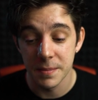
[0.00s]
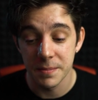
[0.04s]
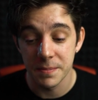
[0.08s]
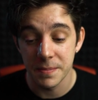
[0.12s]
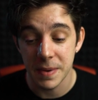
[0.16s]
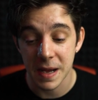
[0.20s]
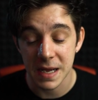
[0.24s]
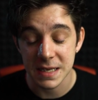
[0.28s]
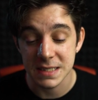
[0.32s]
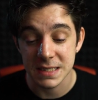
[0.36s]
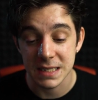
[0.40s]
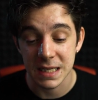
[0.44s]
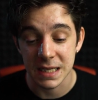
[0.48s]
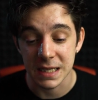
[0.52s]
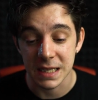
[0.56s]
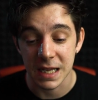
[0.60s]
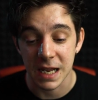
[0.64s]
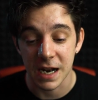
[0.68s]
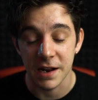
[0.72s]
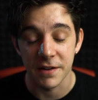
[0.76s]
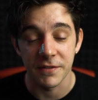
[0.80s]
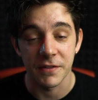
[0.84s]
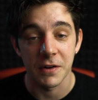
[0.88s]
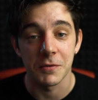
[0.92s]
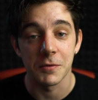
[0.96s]
best thing
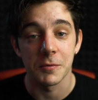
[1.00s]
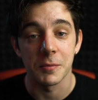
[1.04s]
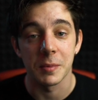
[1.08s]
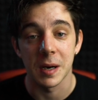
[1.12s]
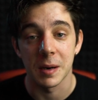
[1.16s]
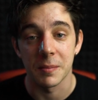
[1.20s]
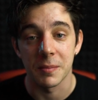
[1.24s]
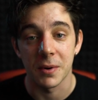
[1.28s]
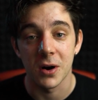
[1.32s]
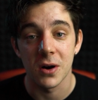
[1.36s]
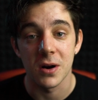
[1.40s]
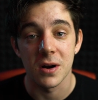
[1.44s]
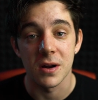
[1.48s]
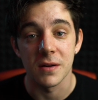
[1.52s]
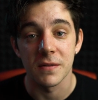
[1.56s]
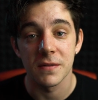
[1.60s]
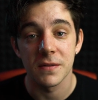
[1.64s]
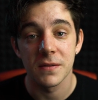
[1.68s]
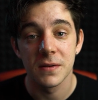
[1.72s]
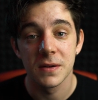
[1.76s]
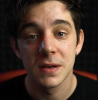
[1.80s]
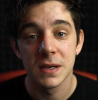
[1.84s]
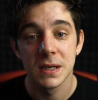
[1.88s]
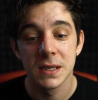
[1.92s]
that I've ever been a part of.